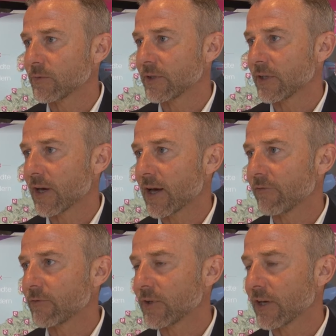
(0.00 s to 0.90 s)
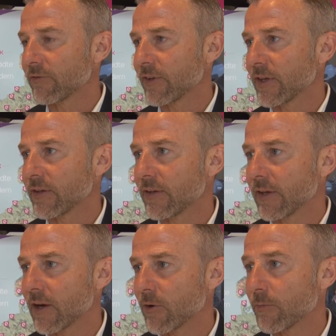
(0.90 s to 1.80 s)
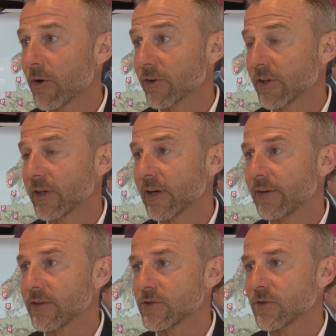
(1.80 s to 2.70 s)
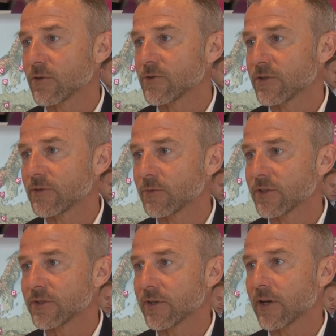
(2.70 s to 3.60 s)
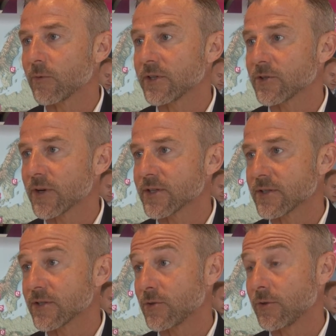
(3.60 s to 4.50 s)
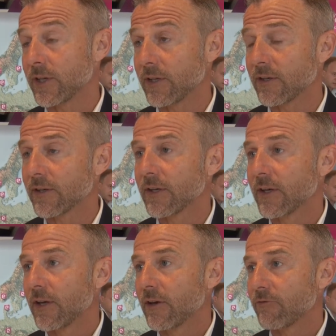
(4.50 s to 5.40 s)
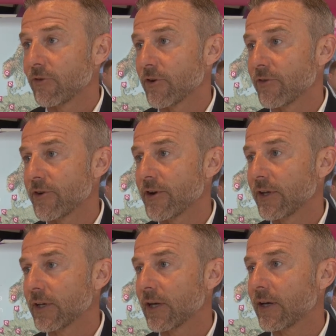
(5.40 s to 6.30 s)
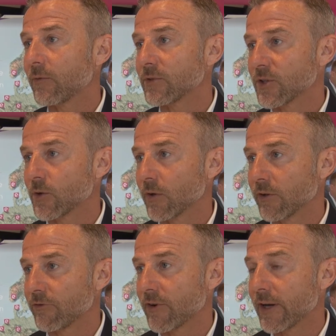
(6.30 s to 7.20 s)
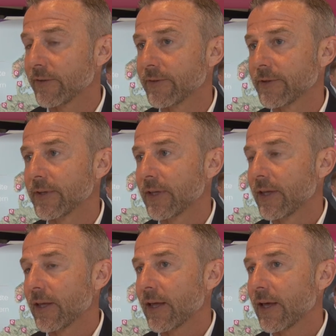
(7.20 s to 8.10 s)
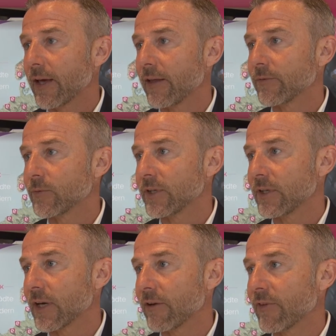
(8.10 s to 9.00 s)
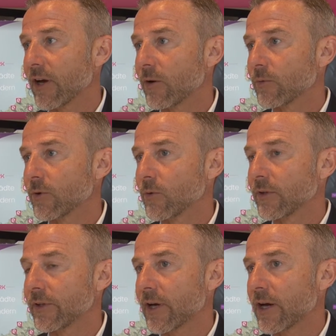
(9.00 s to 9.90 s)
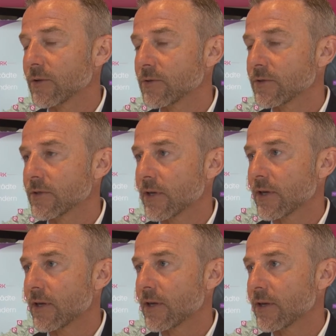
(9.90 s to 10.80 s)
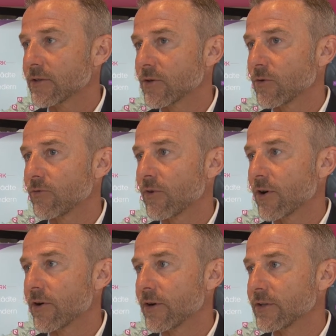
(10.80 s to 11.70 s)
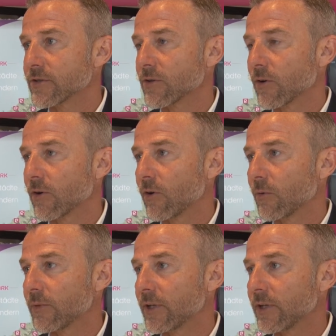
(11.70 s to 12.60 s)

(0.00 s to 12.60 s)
we have. We have taken our parking guidance solution, which we trust is unique, further, which we call it Find, and we have now rolled it out so far in Stockholm,